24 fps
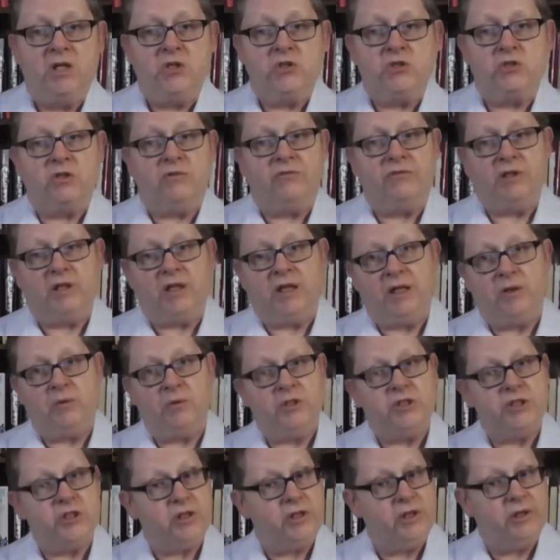So if you like
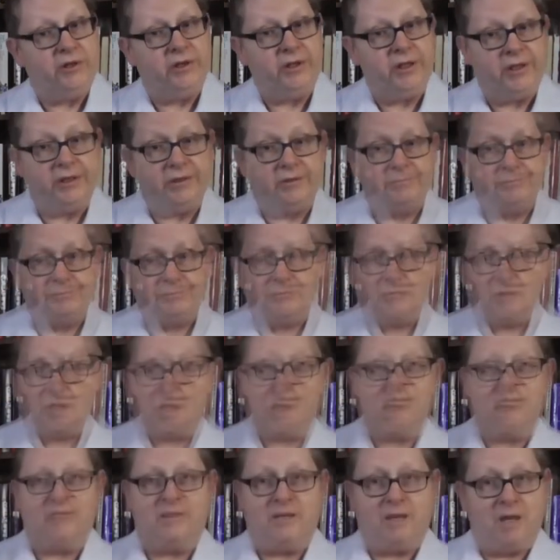what you hear here,
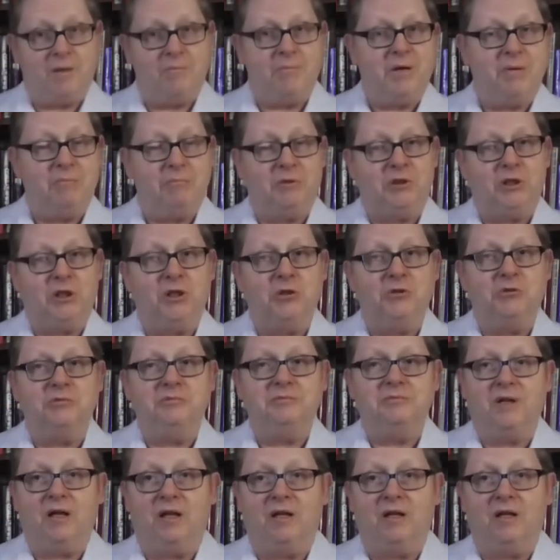comment below.